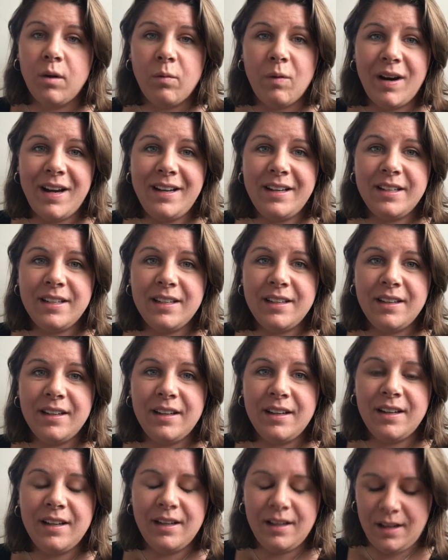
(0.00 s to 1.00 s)
What?
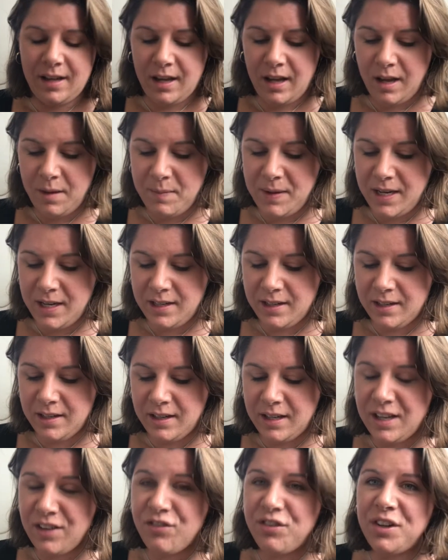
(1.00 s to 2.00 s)
I mean,
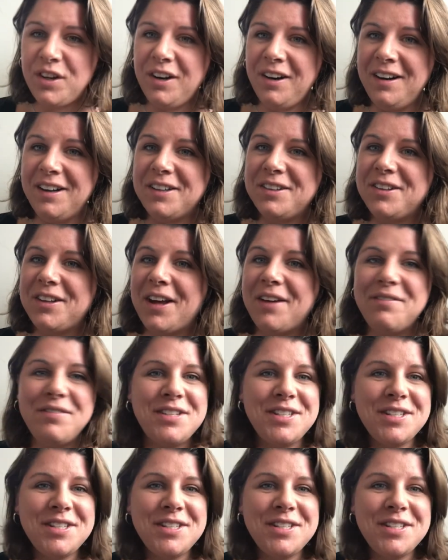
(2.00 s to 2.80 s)
if you're gonna love